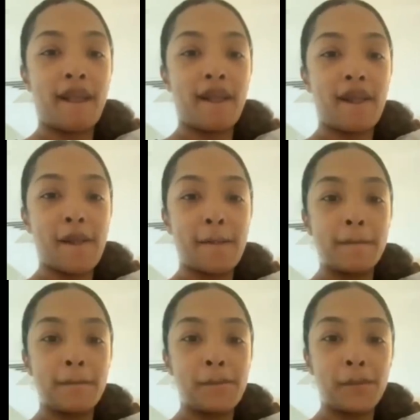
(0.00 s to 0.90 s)

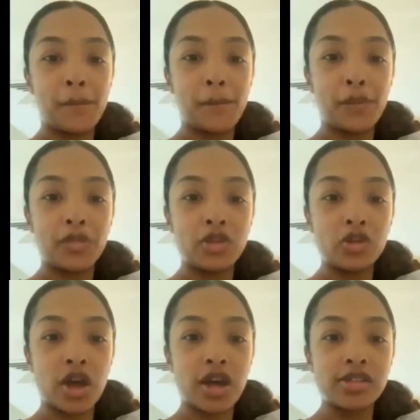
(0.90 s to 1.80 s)
Um, do
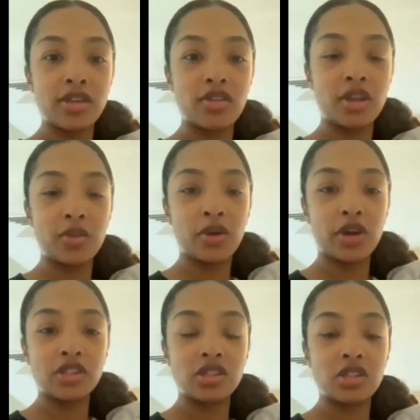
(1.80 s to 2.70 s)
you guys have any more
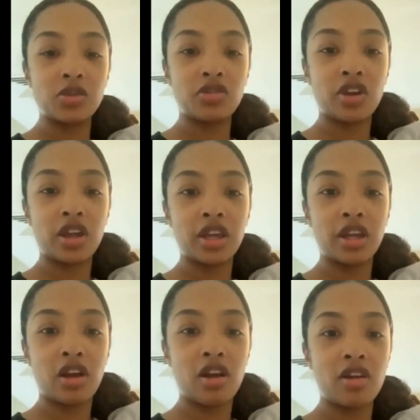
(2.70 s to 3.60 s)
questions before I
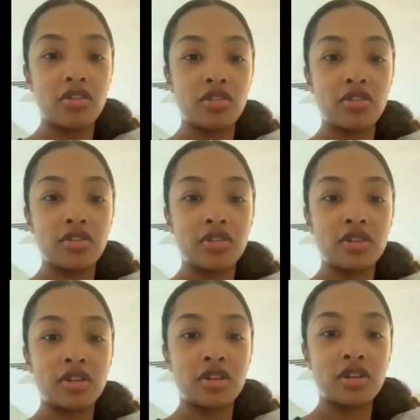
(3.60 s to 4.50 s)
get off?
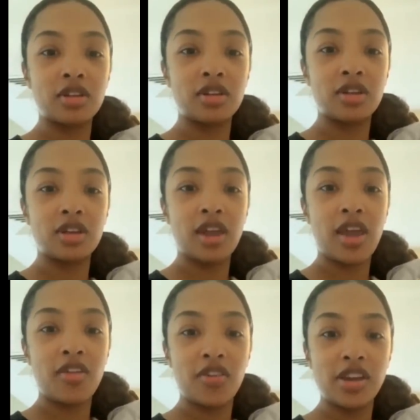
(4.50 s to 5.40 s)

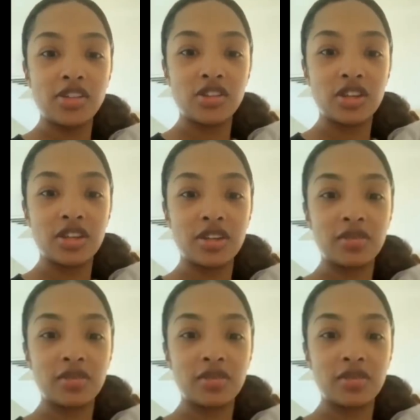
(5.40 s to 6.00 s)
Hey, Phaedra.